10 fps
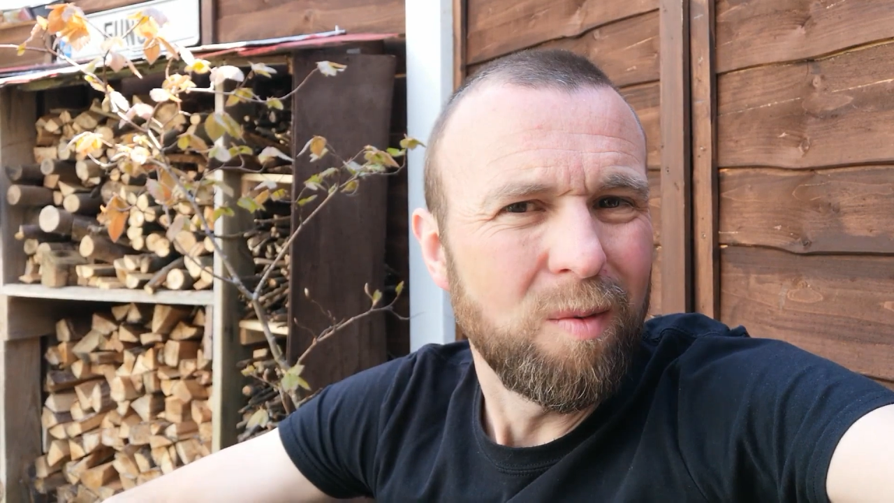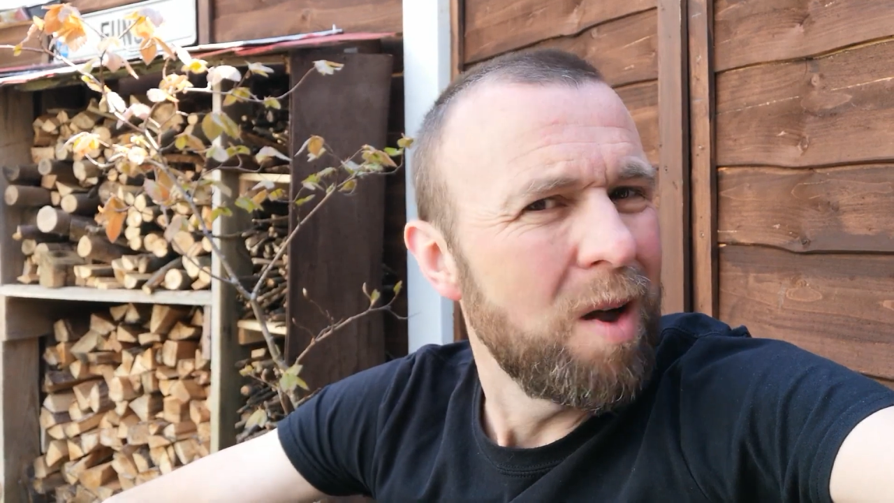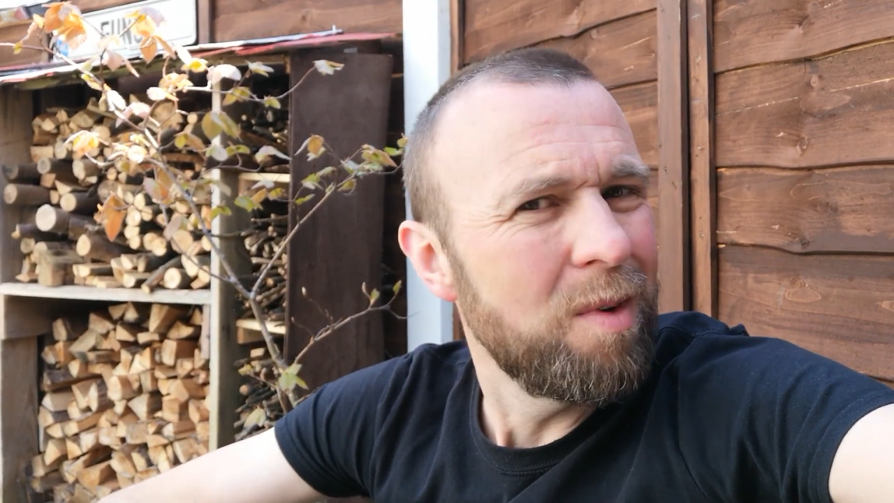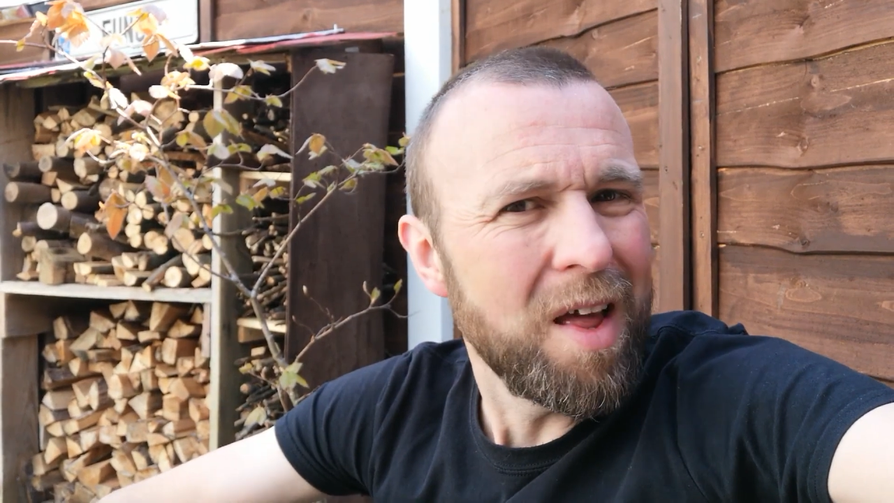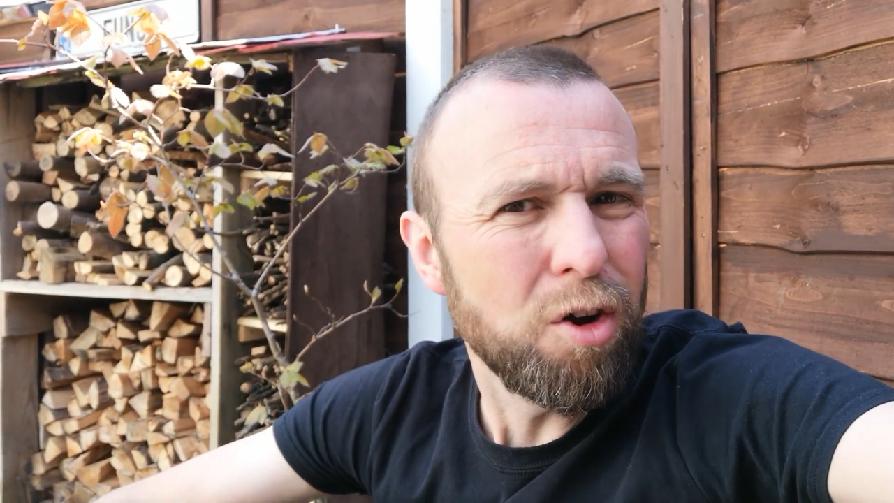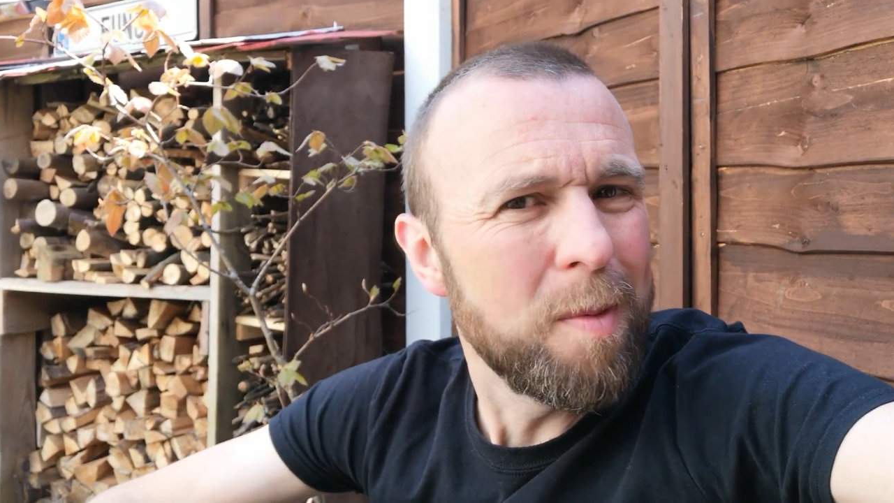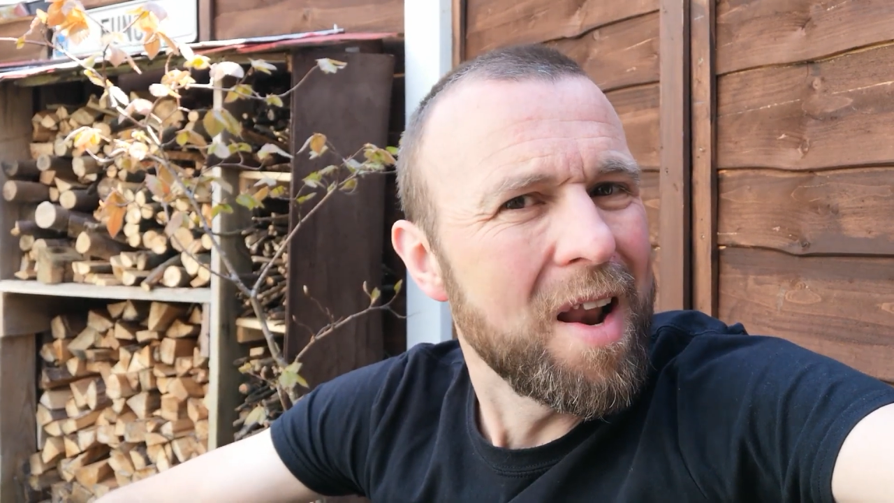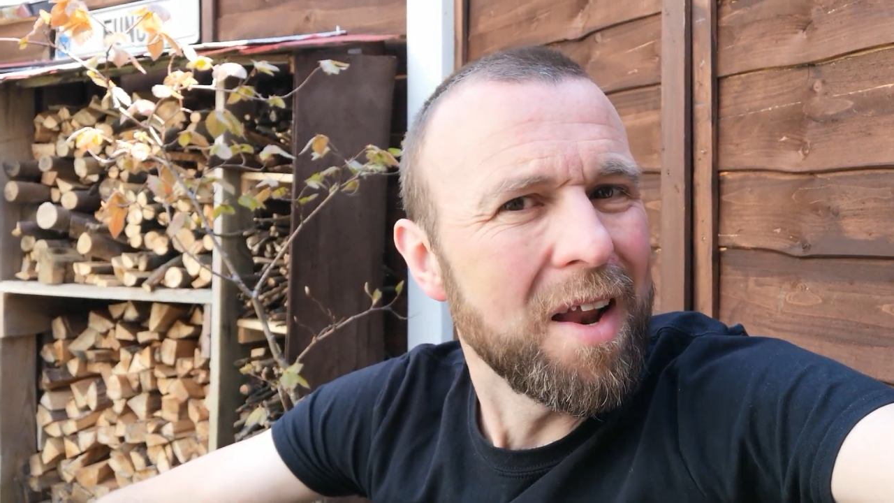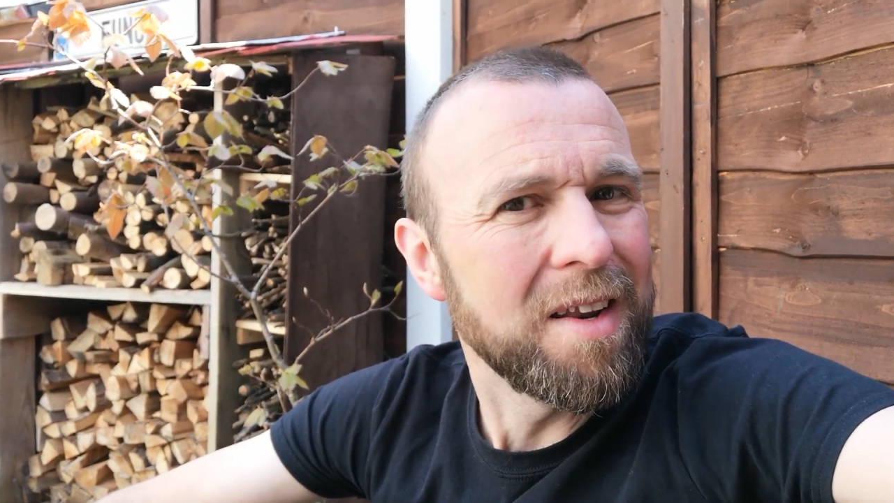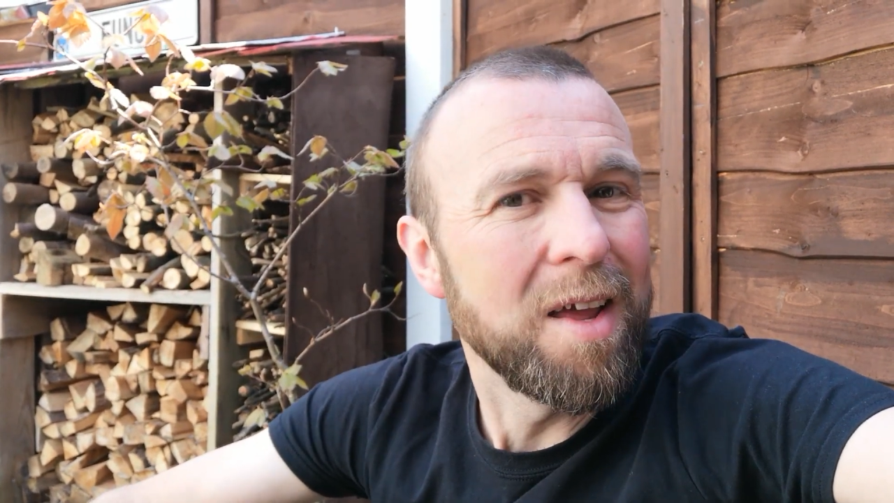Why will that come
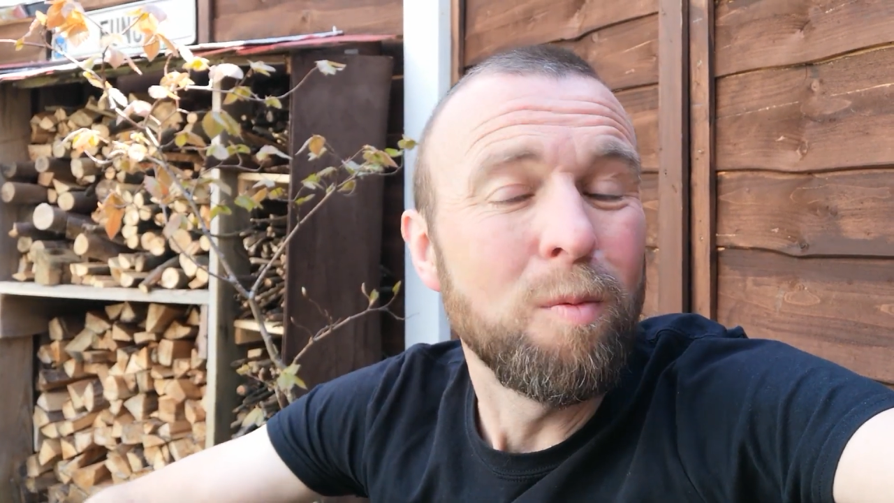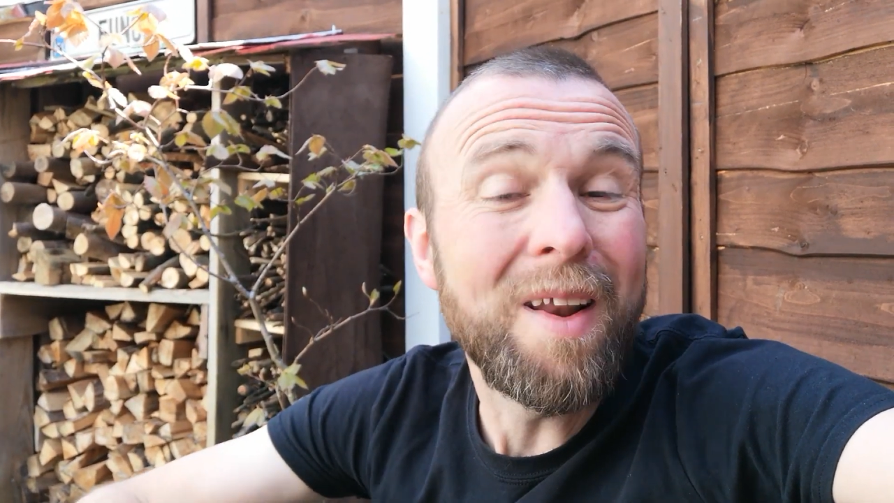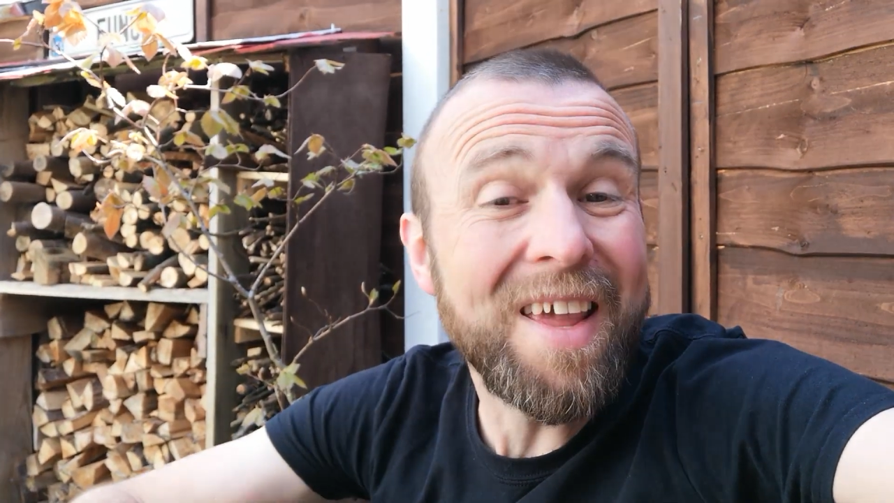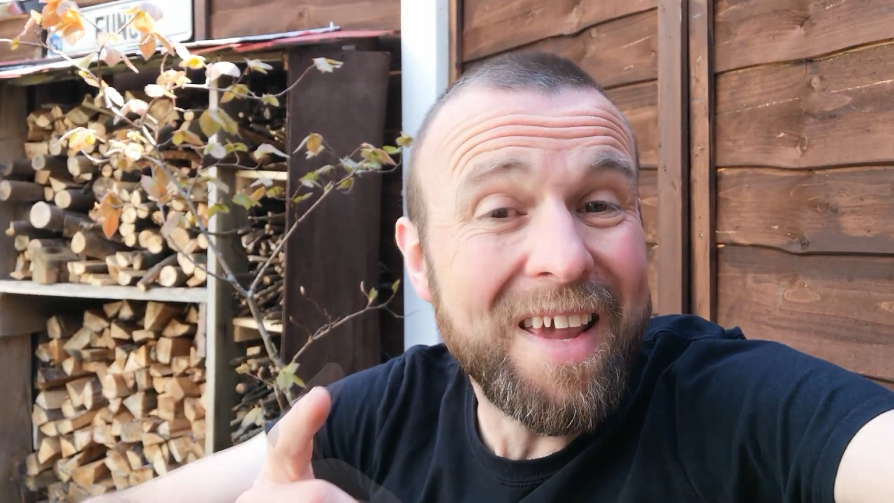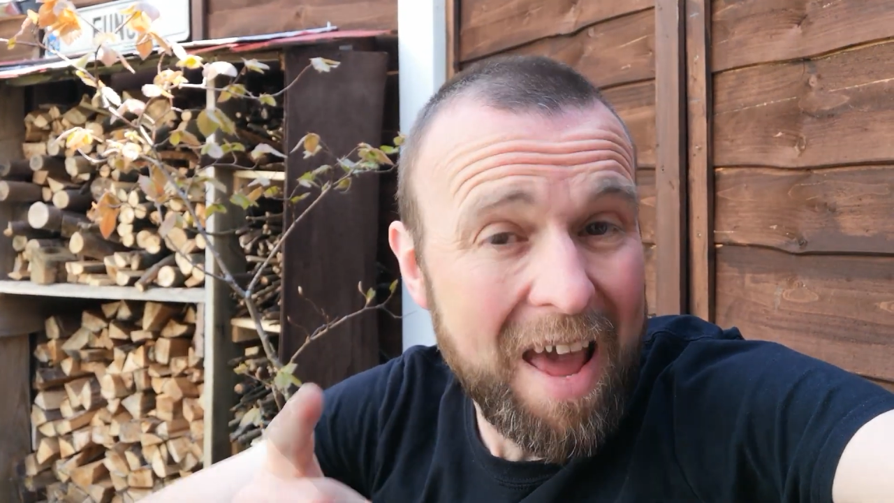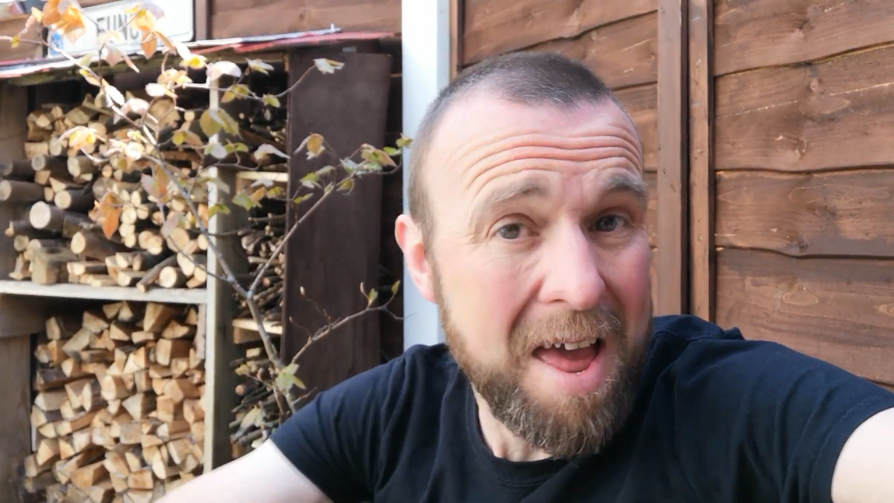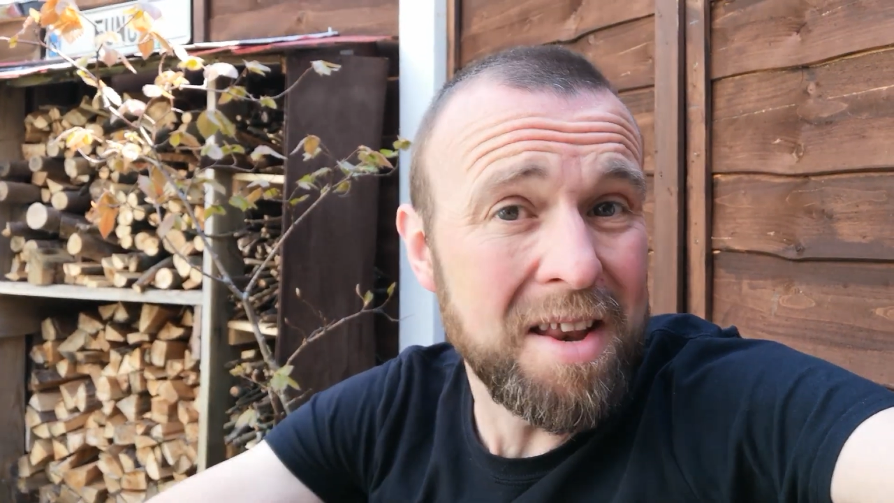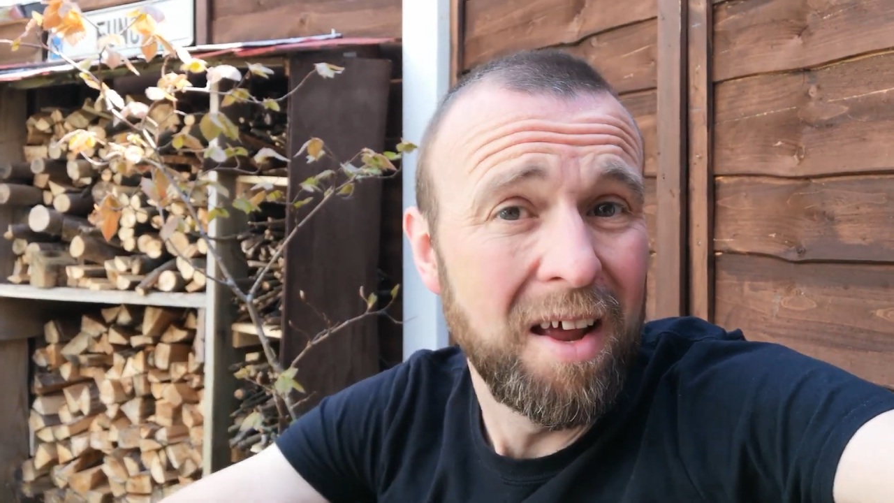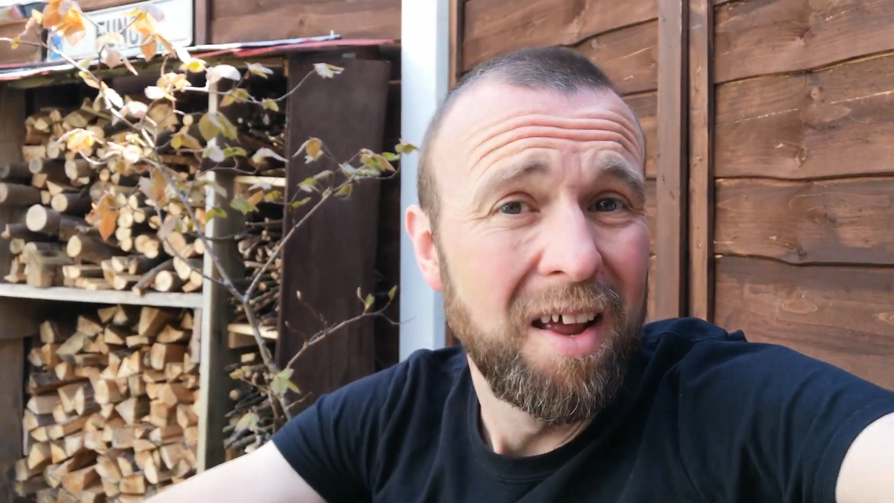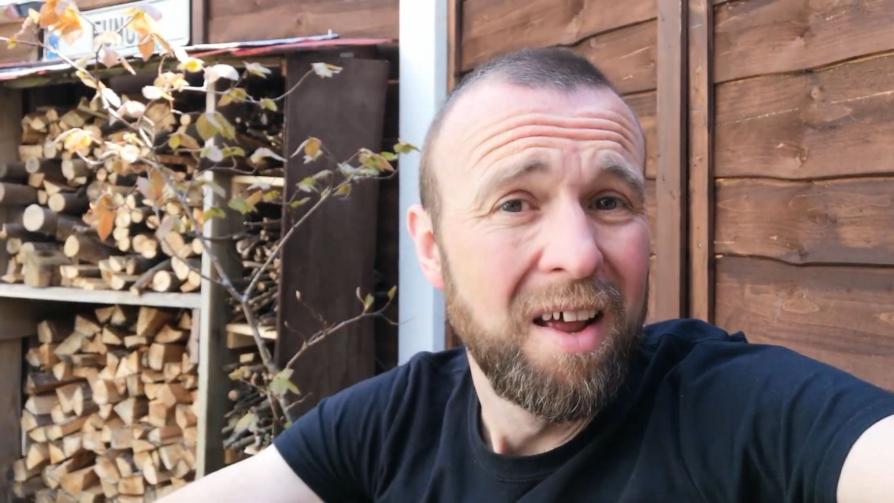in handy? Well, it
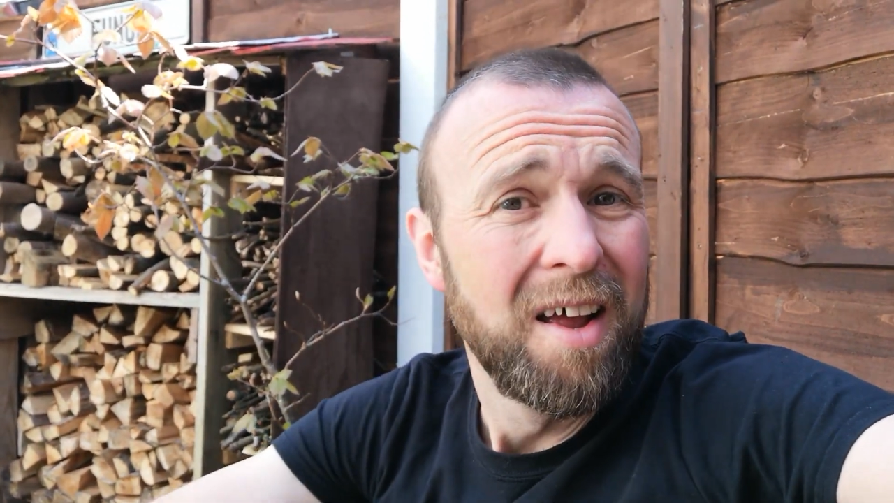can.